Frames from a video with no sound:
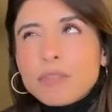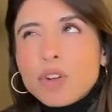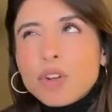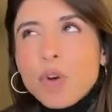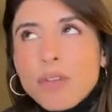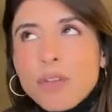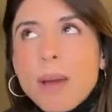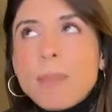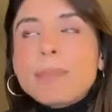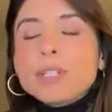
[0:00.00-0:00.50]

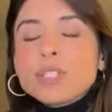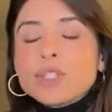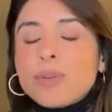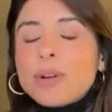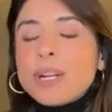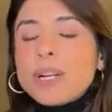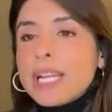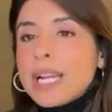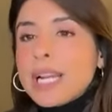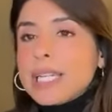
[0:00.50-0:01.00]
november
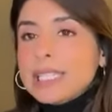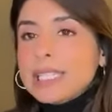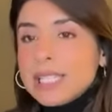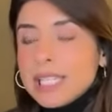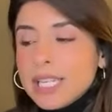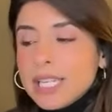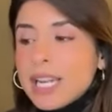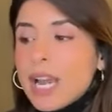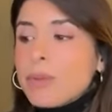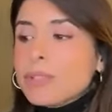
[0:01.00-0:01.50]

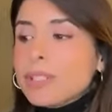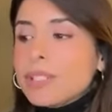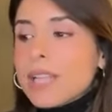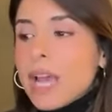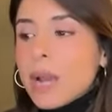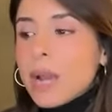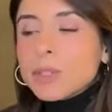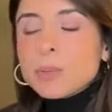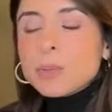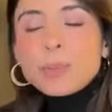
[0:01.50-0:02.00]
2019 i was
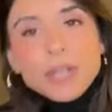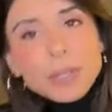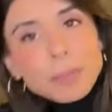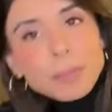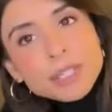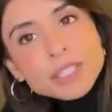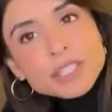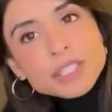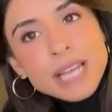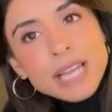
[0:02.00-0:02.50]
i was pretty
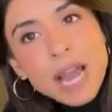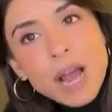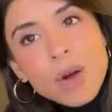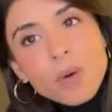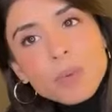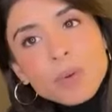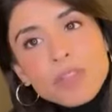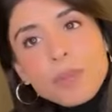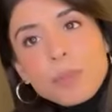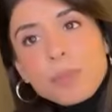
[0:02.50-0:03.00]
burnt
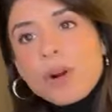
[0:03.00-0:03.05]
out with the